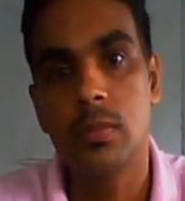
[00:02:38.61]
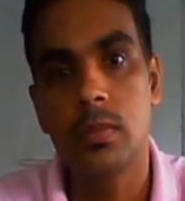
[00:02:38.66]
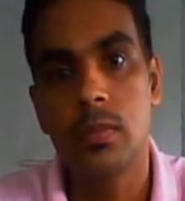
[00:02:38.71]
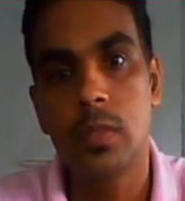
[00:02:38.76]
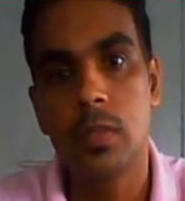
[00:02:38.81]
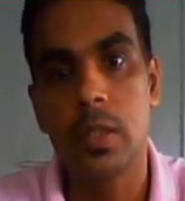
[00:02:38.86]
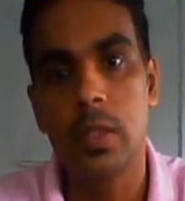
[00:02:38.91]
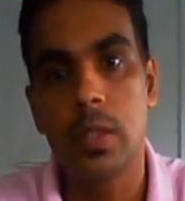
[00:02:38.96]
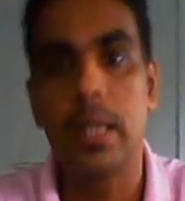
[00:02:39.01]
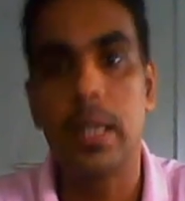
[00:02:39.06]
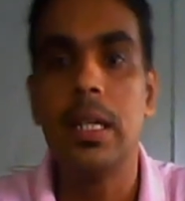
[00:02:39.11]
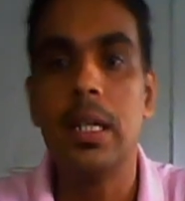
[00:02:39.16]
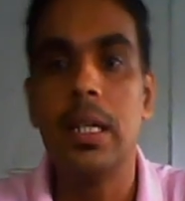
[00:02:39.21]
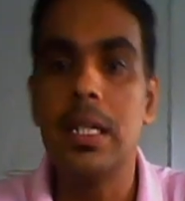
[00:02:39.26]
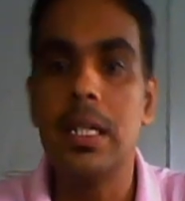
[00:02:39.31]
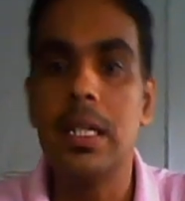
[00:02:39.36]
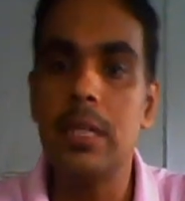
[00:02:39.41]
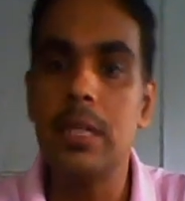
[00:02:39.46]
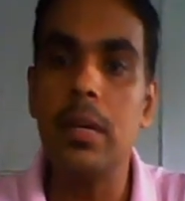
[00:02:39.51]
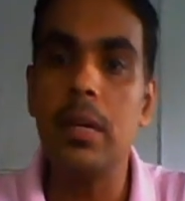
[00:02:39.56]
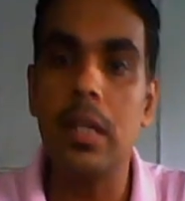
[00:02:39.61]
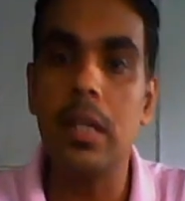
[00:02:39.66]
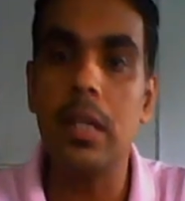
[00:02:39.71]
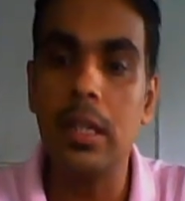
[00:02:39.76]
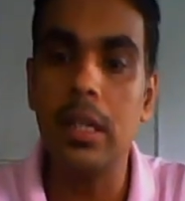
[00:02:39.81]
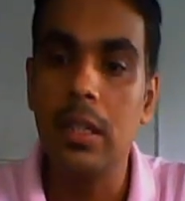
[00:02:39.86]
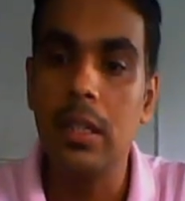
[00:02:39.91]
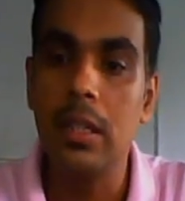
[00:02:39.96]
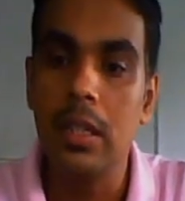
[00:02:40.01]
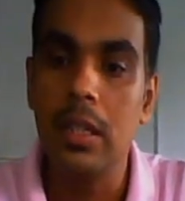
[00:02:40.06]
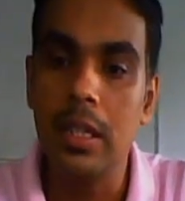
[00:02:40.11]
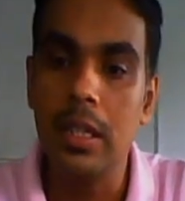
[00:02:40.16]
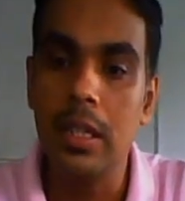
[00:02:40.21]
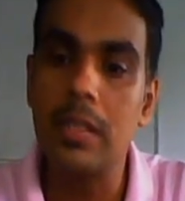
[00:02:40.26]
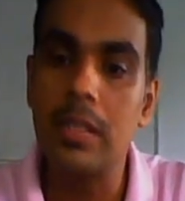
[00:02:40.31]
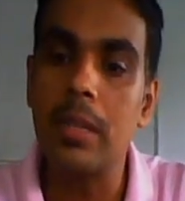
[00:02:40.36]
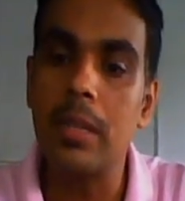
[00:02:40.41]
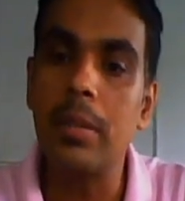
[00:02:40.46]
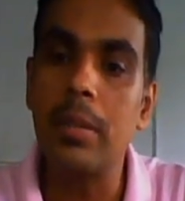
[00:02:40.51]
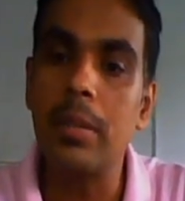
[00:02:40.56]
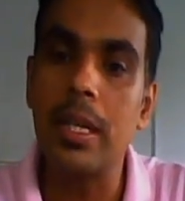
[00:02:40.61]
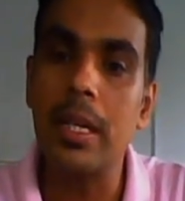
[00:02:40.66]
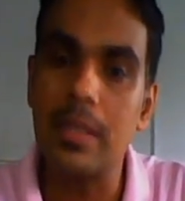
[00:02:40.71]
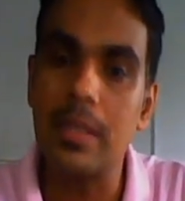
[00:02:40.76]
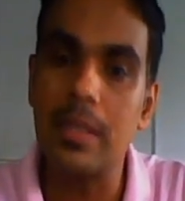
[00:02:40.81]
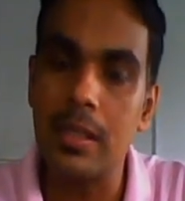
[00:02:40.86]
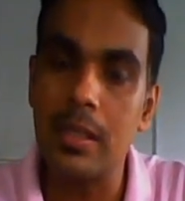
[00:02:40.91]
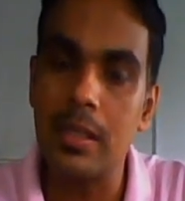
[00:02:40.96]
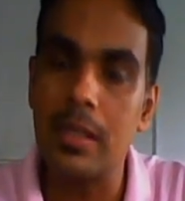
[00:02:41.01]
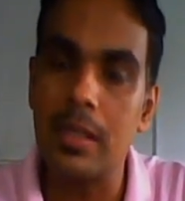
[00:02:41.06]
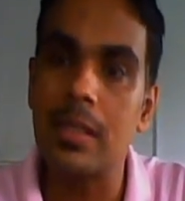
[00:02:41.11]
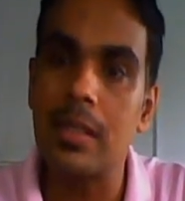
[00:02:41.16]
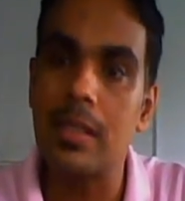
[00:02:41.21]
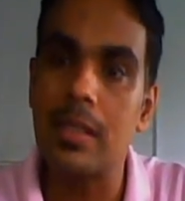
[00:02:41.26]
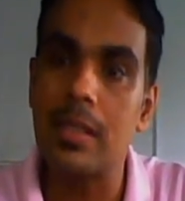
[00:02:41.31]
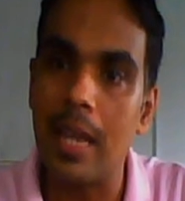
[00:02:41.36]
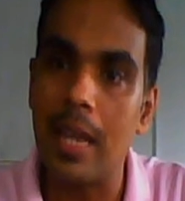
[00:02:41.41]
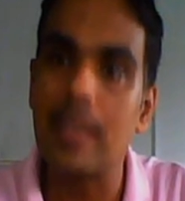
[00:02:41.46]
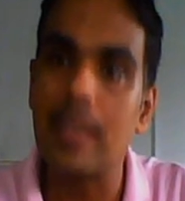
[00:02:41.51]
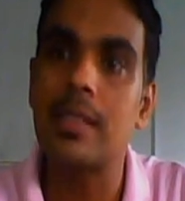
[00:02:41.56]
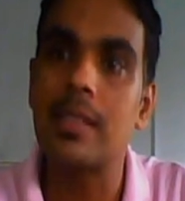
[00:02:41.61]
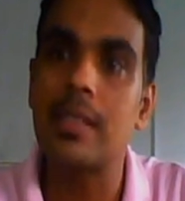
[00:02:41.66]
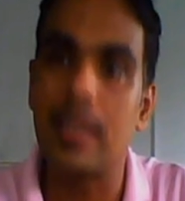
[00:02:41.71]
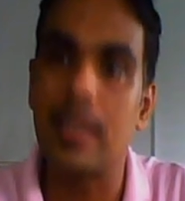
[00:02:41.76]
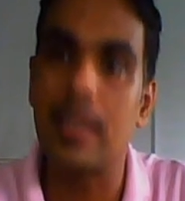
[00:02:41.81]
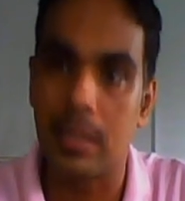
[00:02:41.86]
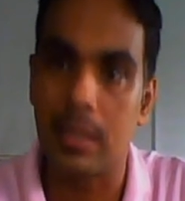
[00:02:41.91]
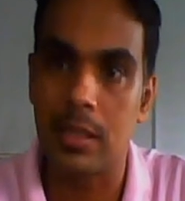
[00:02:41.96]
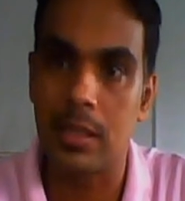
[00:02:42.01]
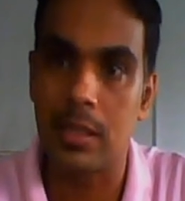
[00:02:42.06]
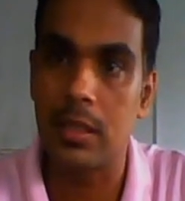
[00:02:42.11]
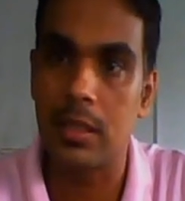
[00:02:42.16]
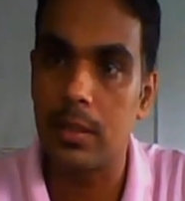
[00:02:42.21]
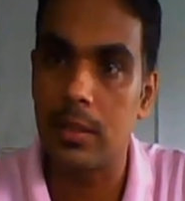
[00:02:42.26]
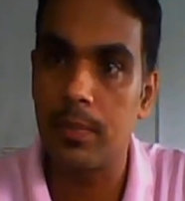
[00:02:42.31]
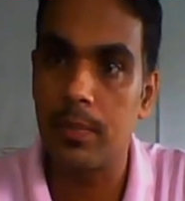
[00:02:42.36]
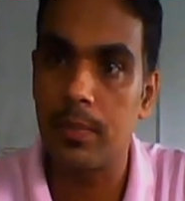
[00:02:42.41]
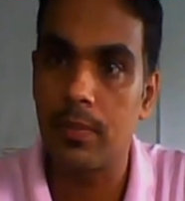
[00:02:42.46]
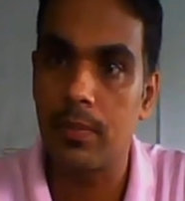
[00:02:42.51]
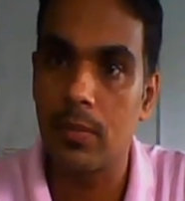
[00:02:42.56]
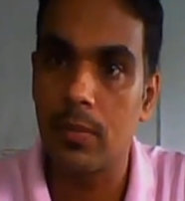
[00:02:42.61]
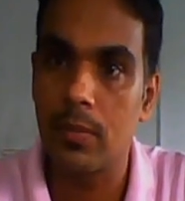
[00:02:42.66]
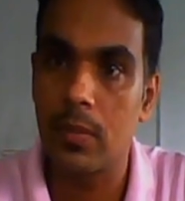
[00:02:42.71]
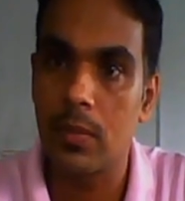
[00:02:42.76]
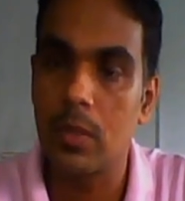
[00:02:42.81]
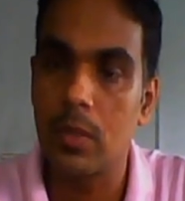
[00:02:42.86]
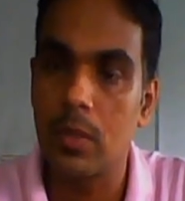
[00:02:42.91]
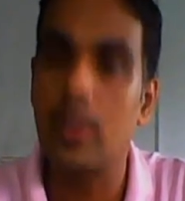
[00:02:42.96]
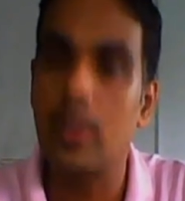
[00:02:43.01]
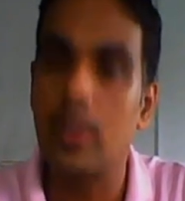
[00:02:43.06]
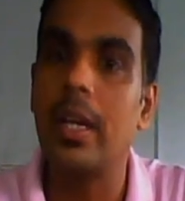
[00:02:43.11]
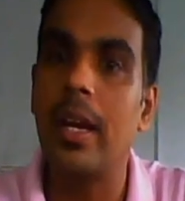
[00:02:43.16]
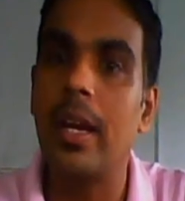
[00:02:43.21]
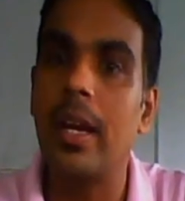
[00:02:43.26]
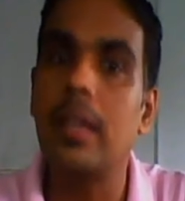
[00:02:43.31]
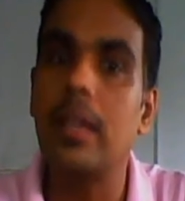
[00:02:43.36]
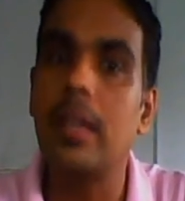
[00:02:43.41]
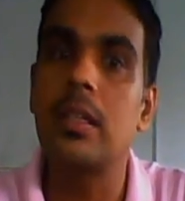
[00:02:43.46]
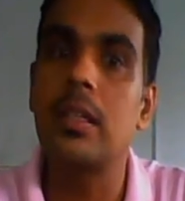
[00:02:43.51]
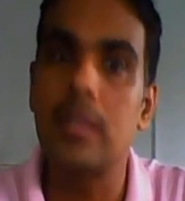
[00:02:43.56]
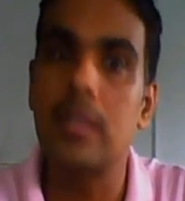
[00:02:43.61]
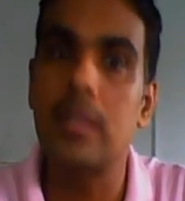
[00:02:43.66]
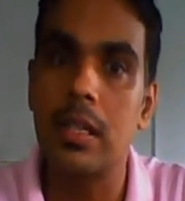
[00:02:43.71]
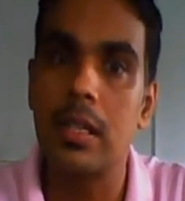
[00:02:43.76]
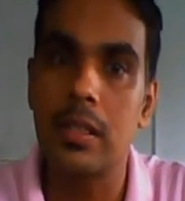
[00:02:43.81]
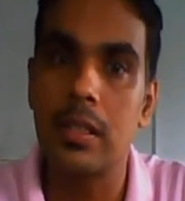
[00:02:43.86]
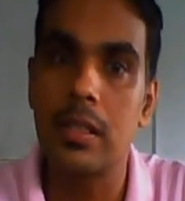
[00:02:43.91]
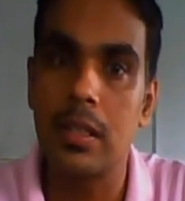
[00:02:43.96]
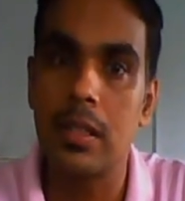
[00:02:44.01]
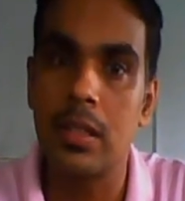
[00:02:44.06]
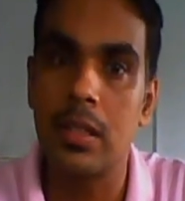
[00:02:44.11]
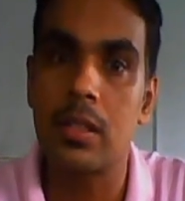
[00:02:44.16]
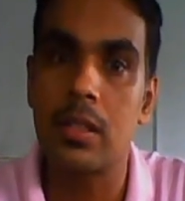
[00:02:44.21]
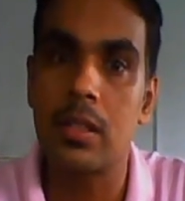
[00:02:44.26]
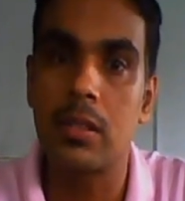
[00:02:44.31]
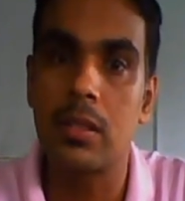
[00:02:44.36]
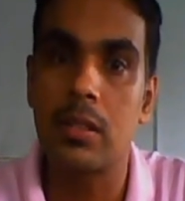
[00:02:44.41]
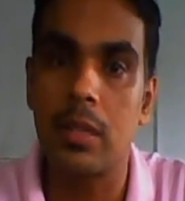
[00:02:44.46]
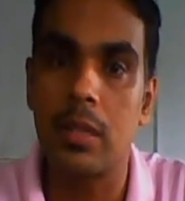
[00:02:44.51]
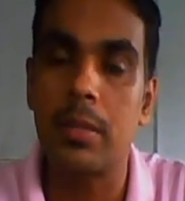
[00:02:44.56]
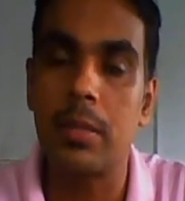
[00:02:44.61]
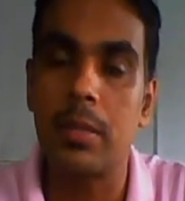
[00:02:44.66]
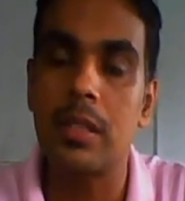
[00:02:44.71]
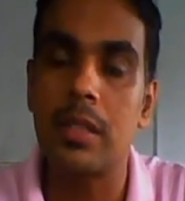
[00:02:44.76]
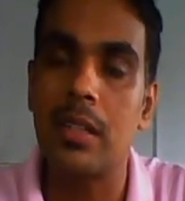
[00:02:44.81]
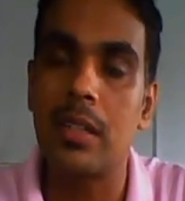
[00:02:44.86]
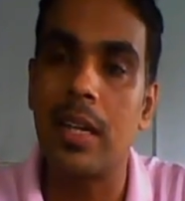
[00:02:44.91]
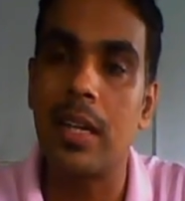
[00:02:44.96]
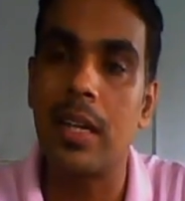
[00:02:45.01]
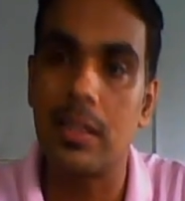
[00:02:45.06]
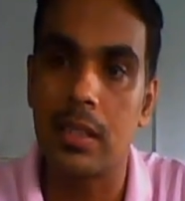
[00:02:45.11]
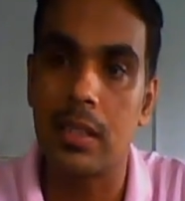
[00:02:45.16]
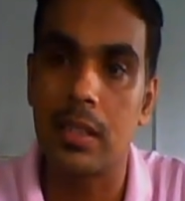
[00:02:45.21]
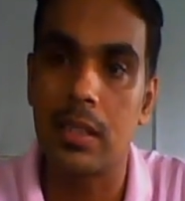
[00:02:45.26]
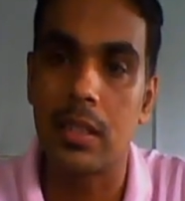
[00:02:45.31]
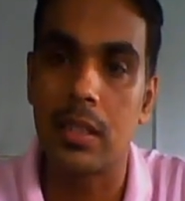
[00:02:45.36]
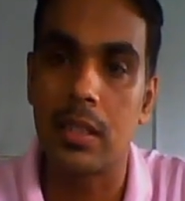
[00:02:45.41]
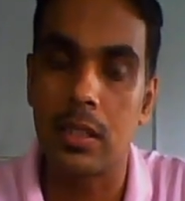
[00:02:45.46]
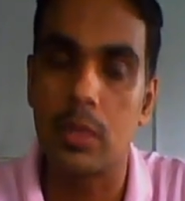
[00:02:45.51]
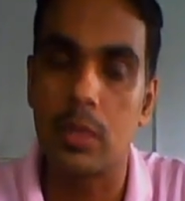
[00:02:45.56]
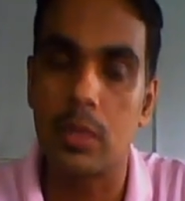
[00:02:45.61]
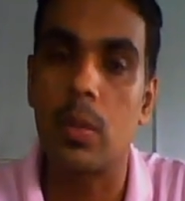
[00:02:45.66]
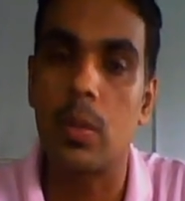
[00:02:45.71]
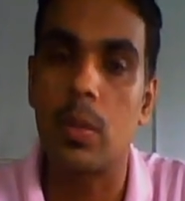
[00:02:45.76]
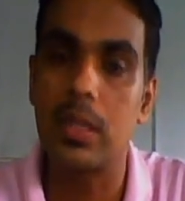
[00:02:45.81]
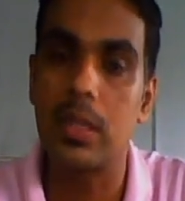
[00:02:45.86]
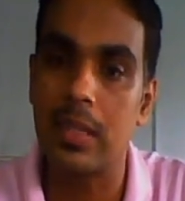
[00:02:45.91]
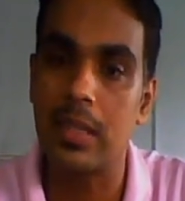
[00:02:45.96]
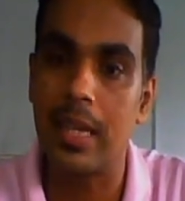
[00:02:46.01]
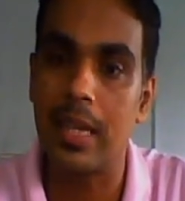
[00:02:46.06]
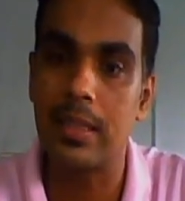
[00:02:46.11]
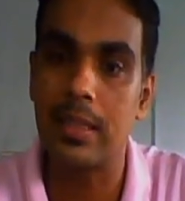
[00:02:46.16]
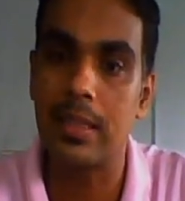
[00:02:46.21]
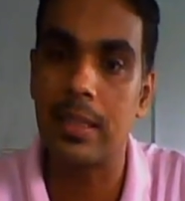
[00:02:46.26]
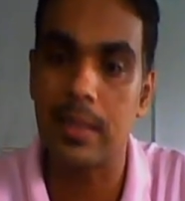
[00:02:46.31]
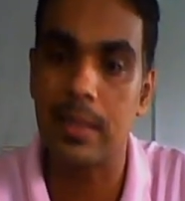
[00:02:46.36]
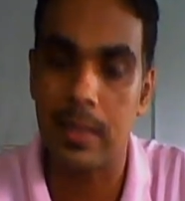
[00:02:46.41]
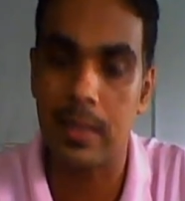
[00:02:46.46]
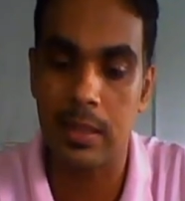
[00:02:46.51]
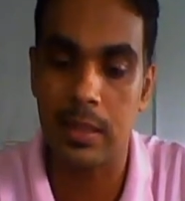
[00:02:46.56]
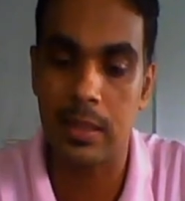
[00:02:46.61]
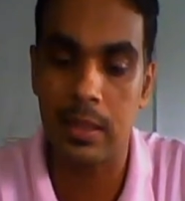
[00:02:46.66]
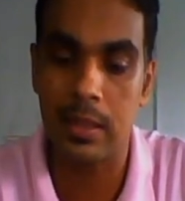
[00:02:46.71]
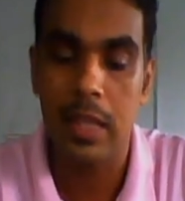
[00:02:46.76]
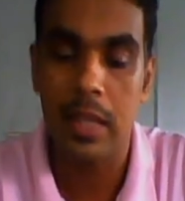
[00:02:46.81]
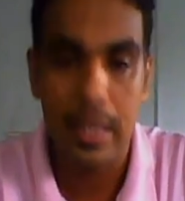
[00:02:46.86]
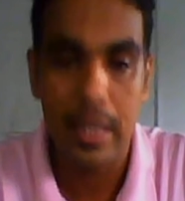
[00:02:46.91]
Okay. Similarly, in some cases it is lattice energy. So in ionic crystals it is termed as lattice energy. So what is lattice energy?